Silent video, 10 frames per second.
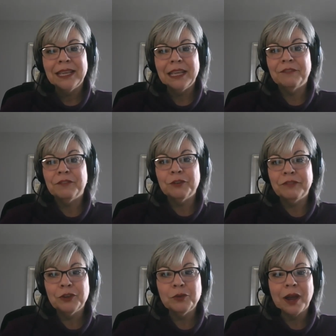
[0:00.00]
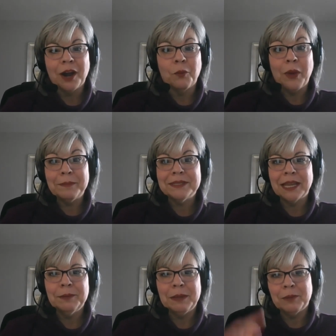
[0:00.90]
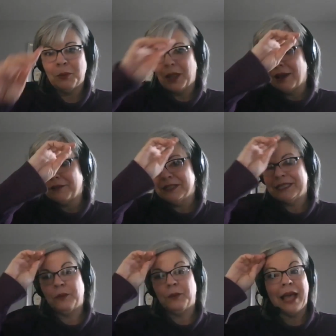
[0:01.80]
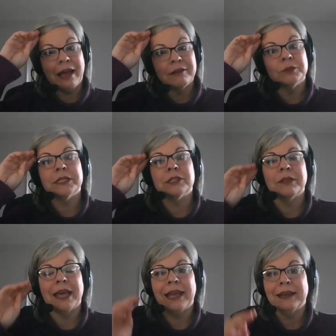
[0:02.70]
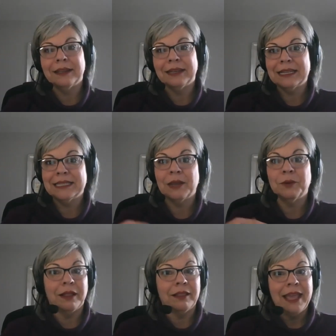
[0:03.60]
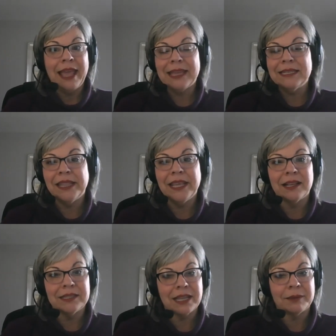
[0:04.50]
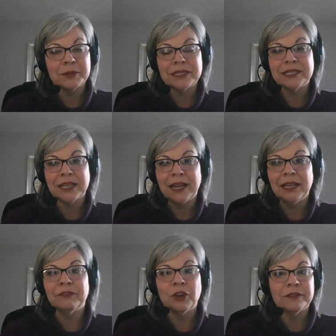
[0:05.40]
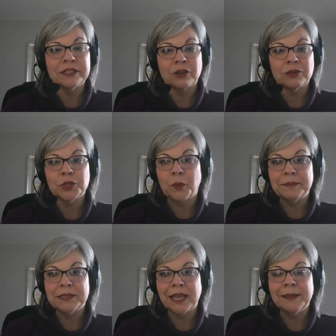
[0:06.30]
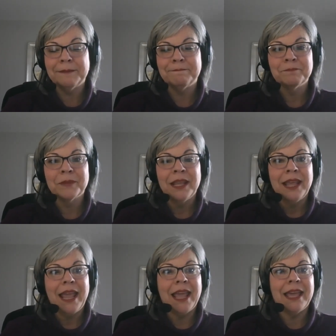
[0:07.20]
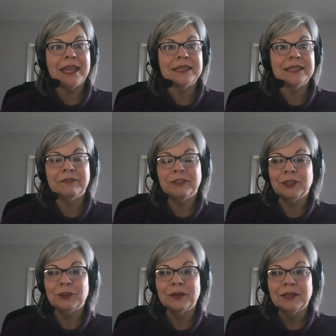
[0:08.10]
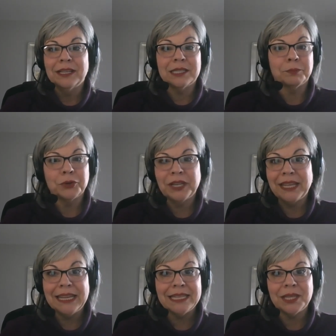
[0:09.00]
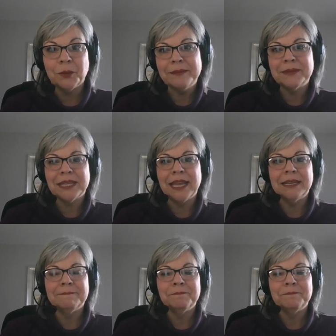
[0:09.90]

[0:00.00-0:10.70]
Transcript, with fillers: If you view our website, people will often say, Well, how do we do that? And I say, Well, head to the Alzheimer's Society of Nova Scotia website. And if you, it's a pretty easy website.